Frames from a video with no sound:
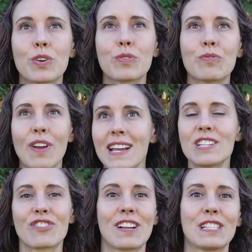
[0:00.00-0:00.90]
great
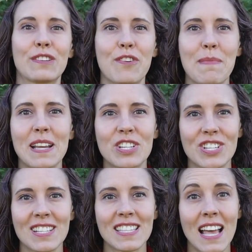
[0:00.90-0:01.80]

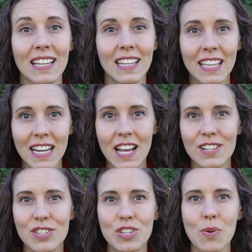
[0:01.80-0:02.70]
transformations that lead
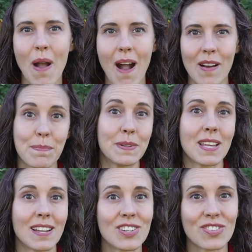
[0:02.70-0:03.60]
us to our
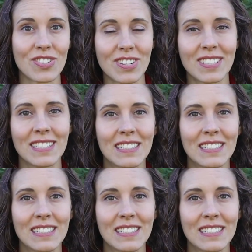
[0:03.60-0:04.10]
potential.